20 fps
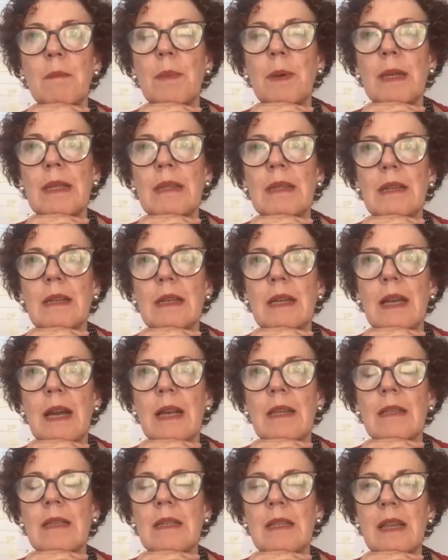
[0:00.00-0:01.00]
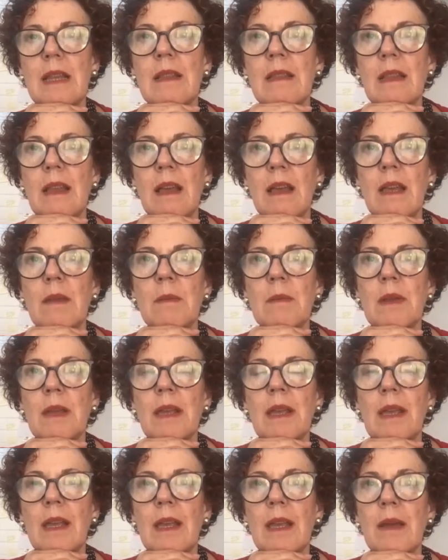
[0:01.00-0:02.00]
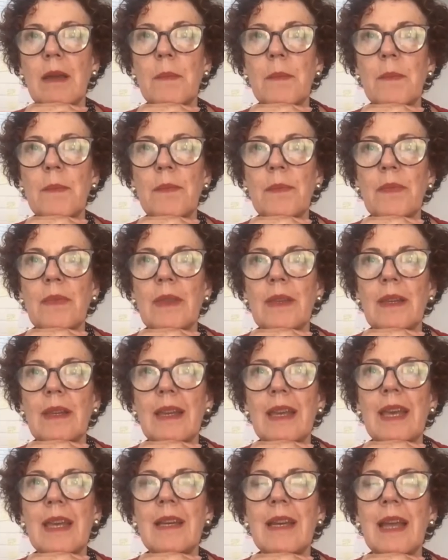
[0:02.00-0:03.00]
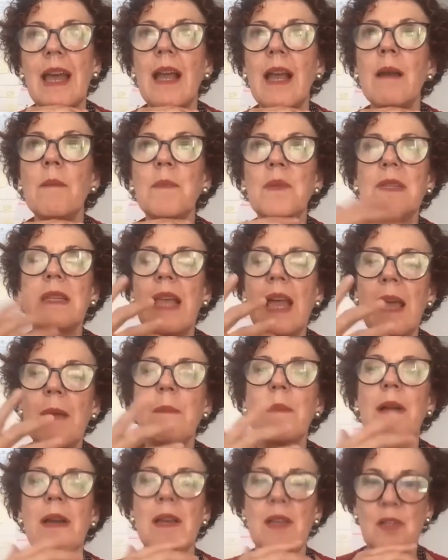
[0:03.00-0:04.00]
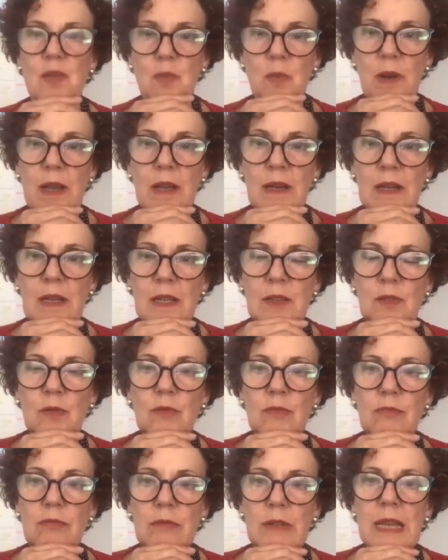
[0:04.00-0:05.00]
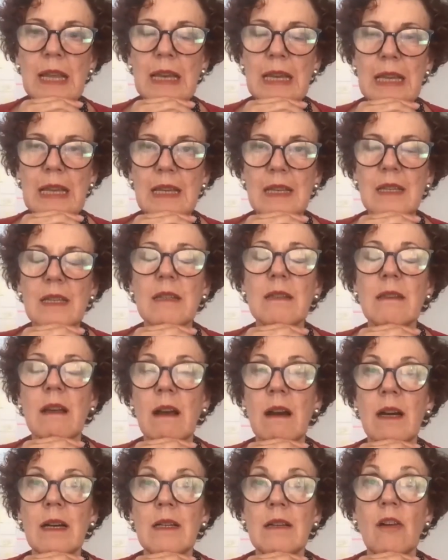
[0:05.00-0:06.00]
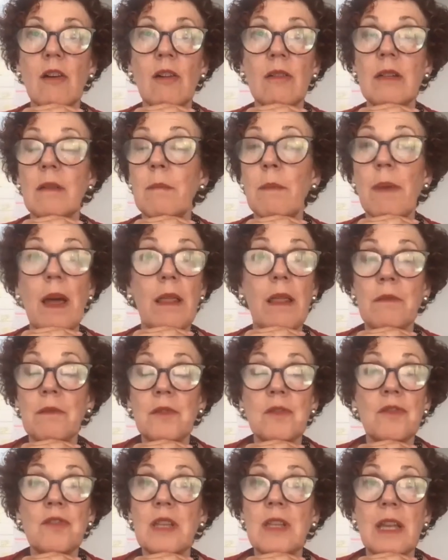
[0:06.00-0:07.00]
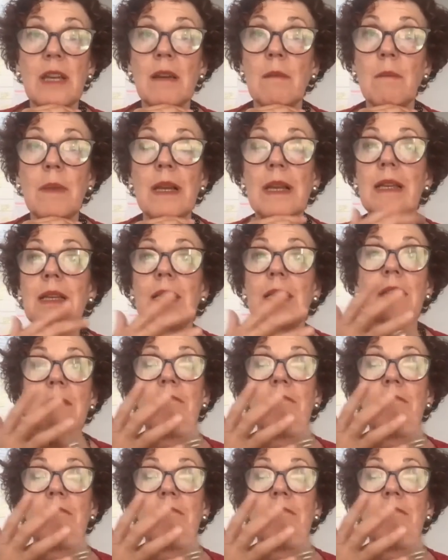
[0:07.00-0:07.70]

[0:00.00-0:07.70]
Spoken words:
But at the same time, it helps them as well to really start on the path of sustainability,